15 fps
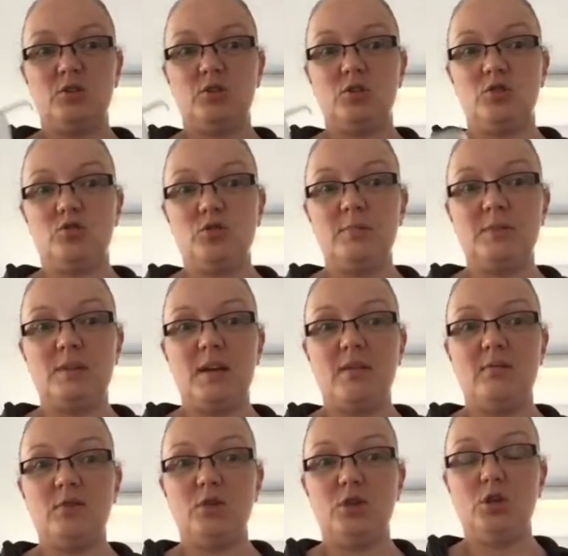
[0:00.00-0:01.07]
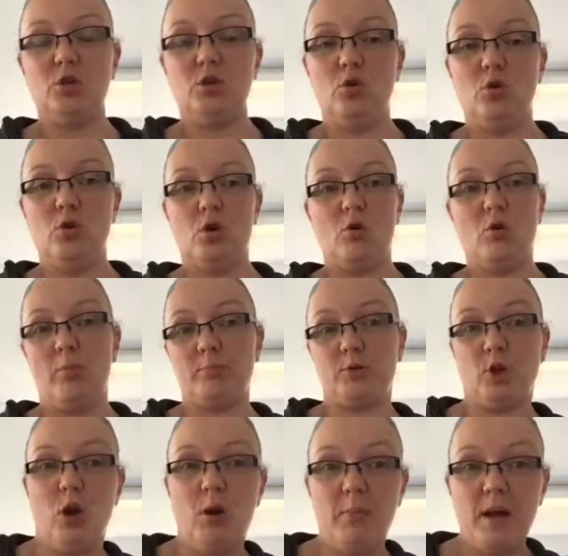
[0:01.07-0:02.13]
strip down to your crop
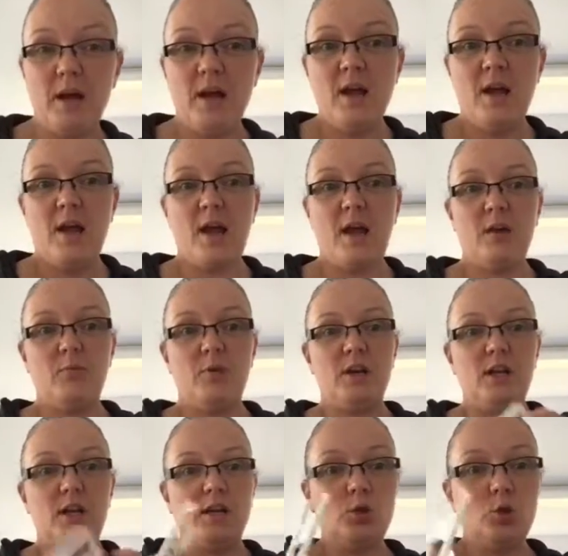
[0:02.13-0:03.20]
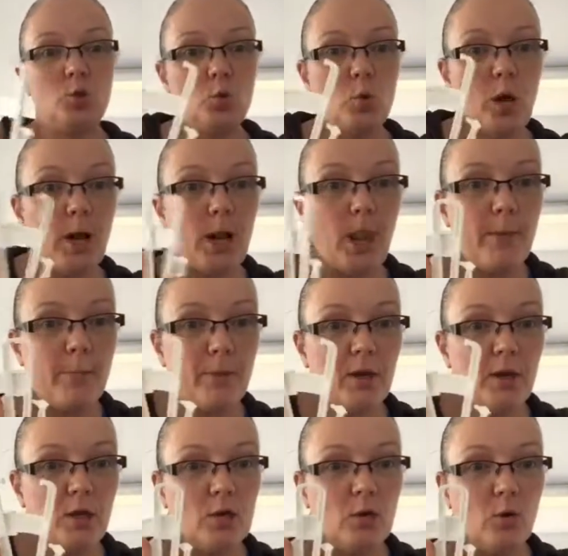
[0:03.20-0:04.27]
top, and we need to clip
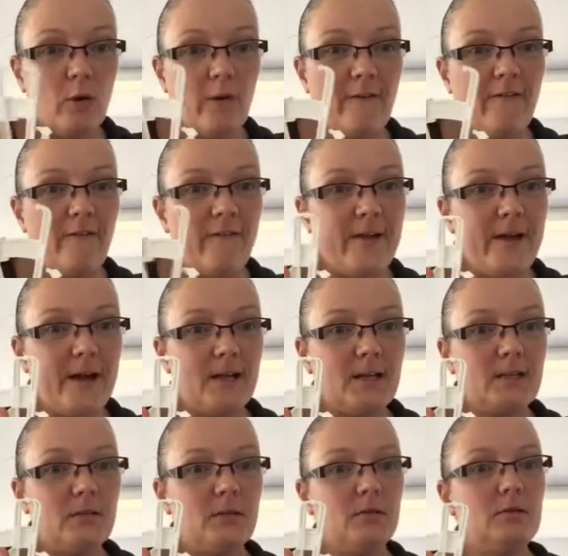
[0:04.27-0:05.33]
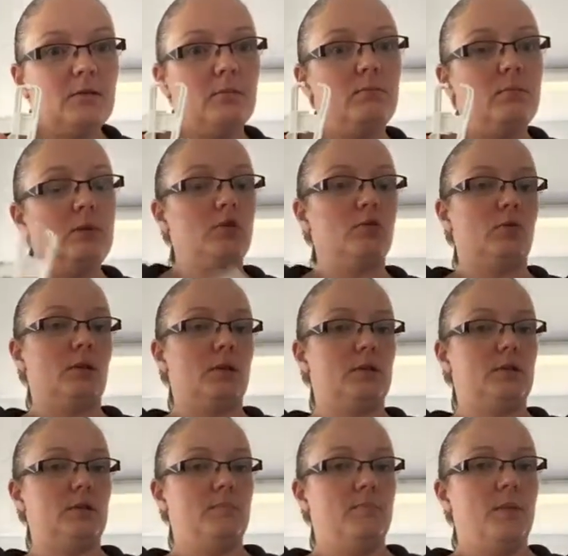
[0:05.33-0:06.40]
your fat to measure
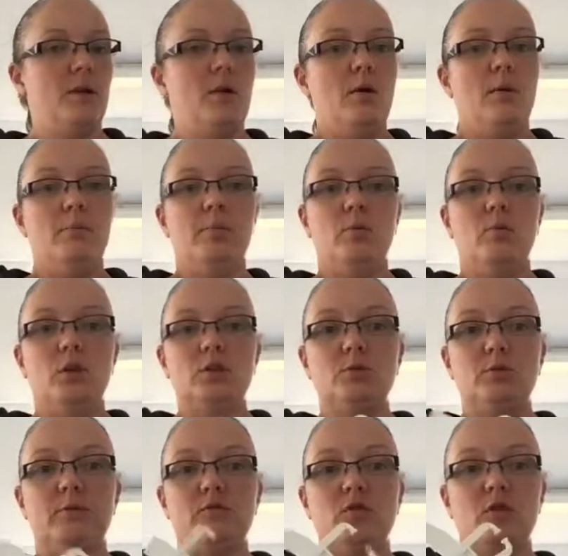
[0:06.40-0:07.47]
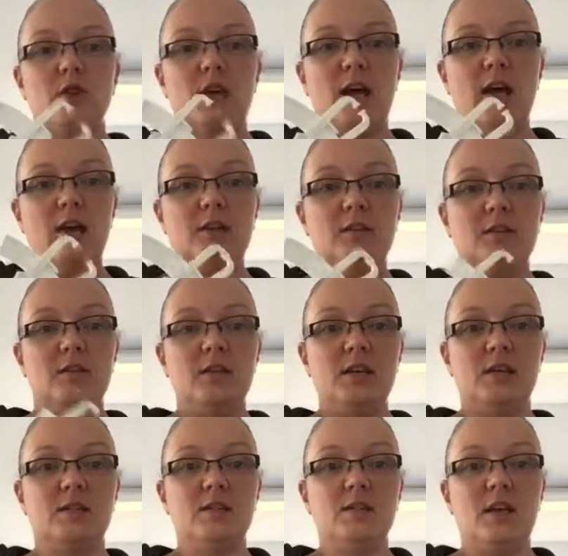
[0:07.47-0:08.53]
it. But once we've done that,
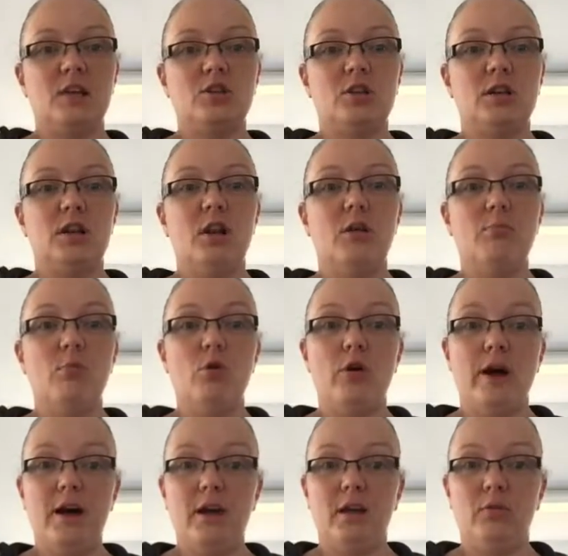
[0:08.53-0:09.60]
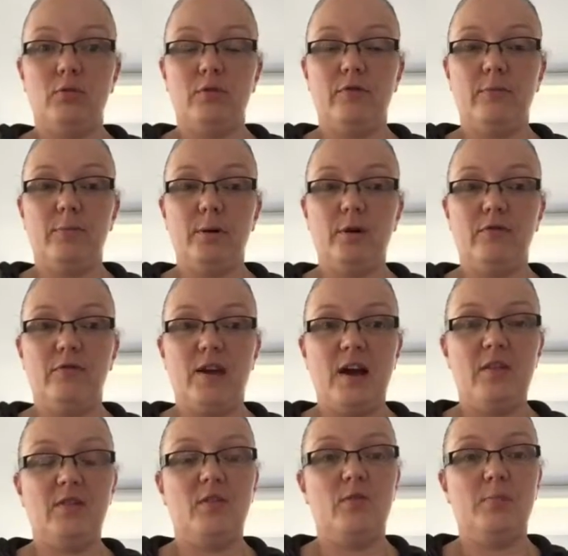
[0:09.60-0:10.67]
this is actually a lot more accurate for body
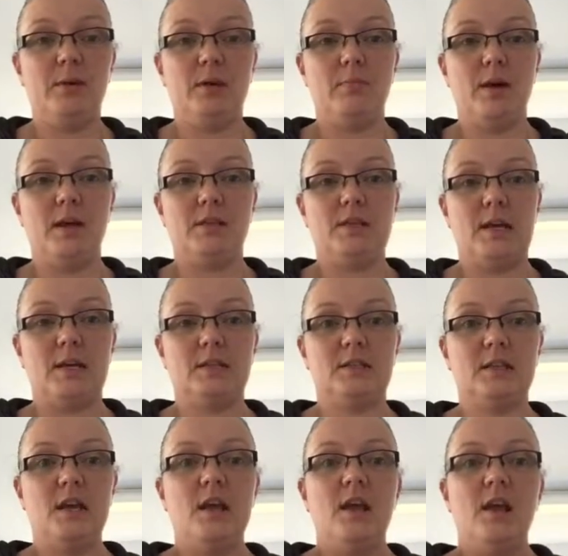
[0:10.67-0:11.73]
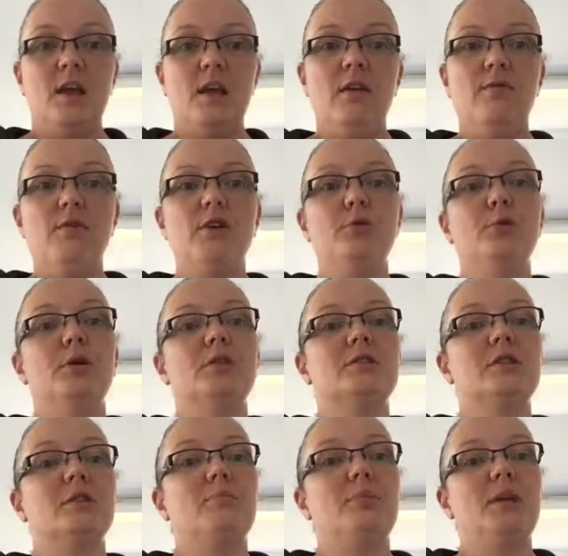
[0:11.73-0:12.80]
fat than the BMI test. If you were
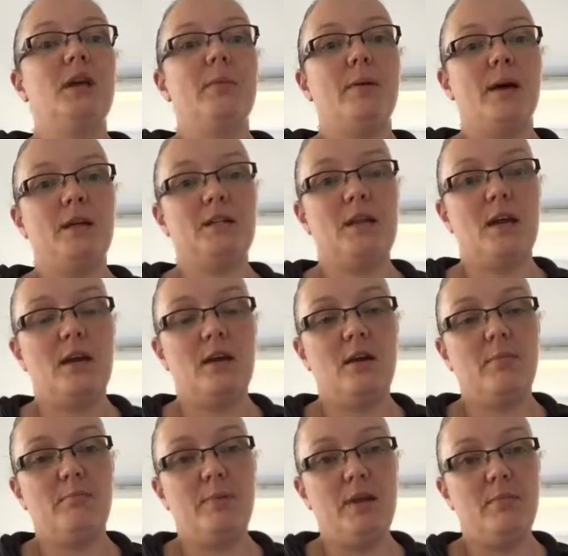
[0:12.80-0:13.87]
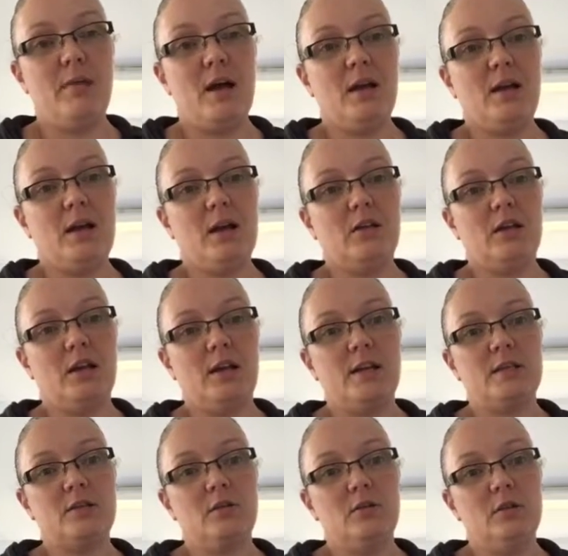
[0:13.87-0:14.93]
to BMI
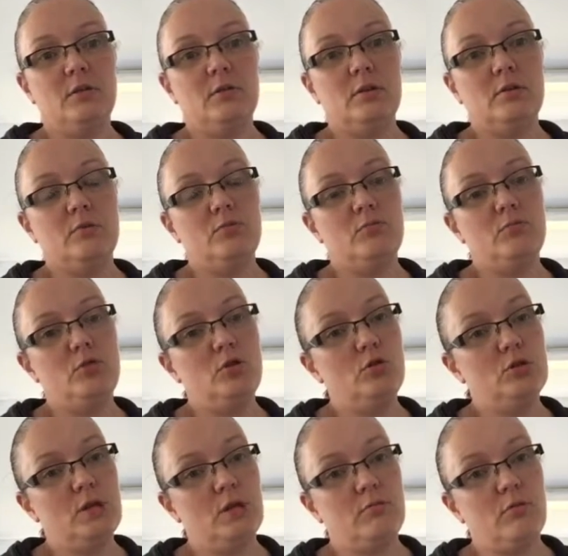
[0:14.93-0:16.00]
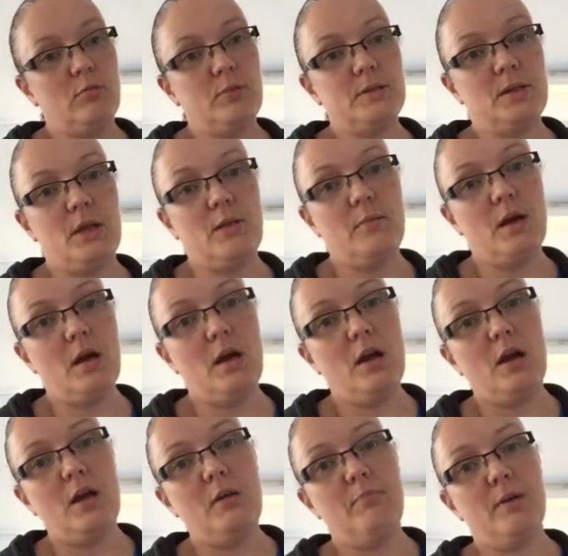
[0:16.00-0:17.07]
calculate all the New Zealand rugby team,
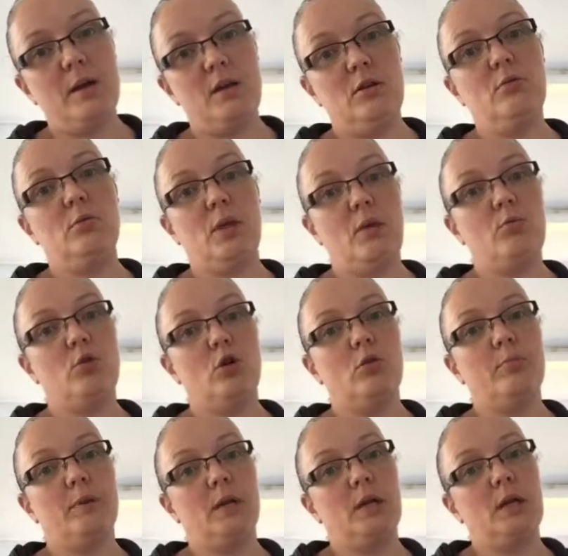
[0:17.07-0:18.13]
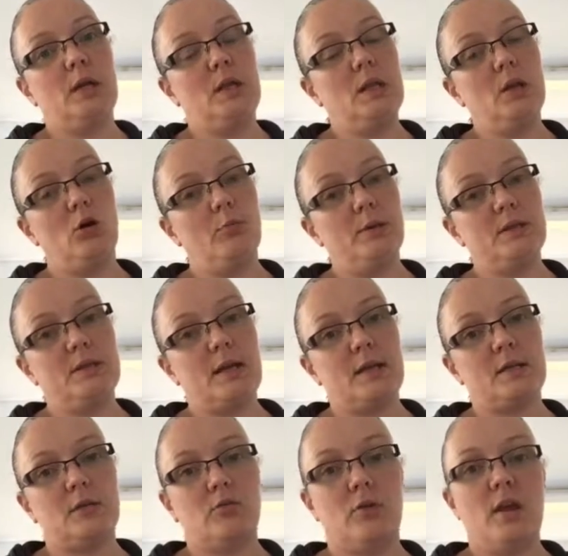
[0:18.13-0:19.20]
I bet you they would all be in the obese
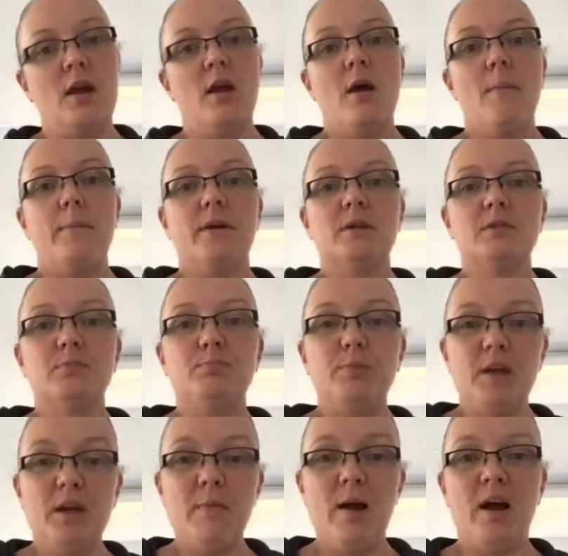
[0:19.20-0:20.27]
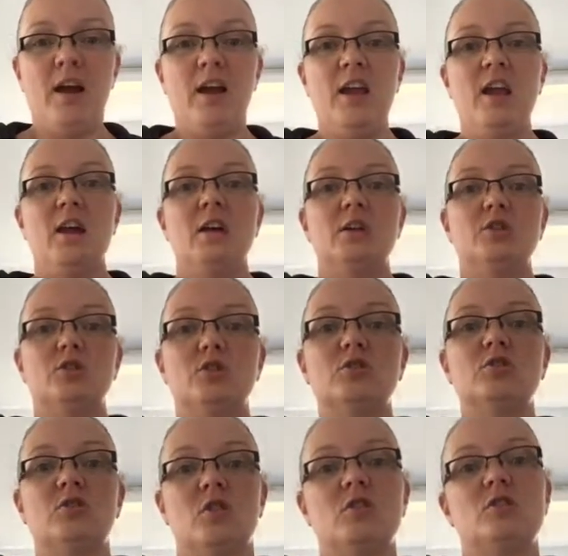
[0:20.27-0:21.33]
category, because BMI
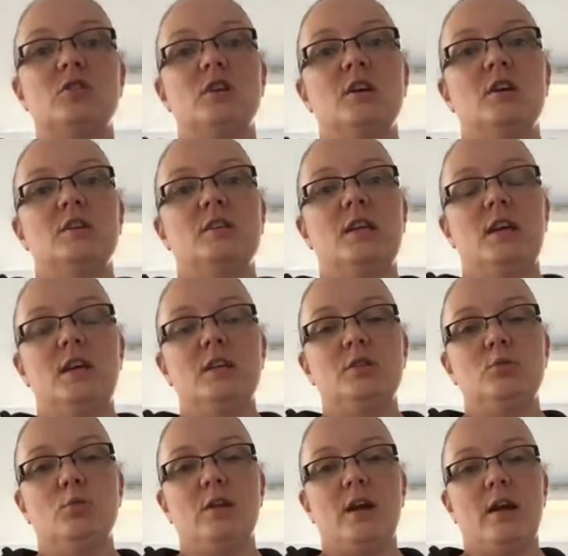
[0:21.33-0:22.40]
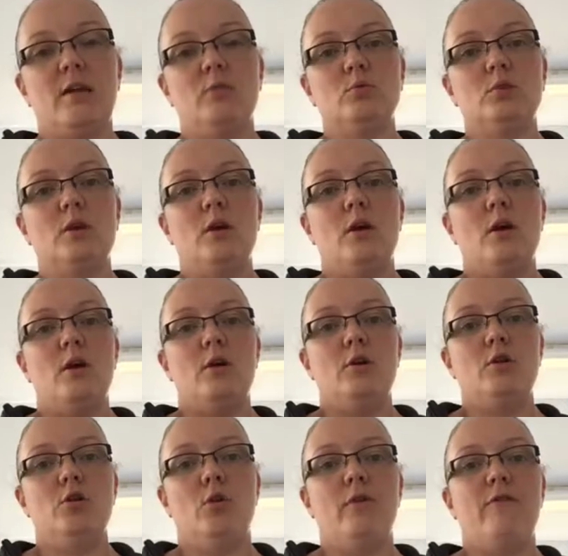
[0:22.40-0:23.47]
does not take into account
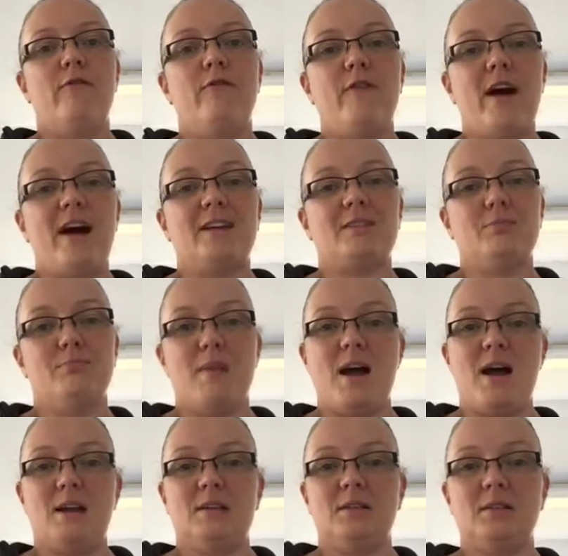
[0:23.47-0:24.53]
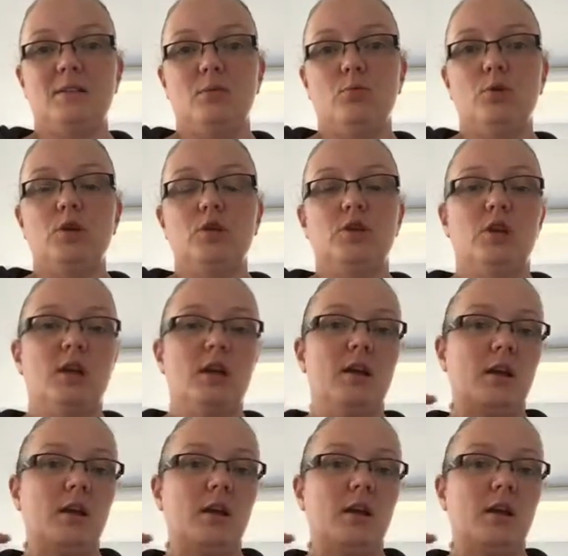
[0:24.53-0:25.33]
your fat mass, which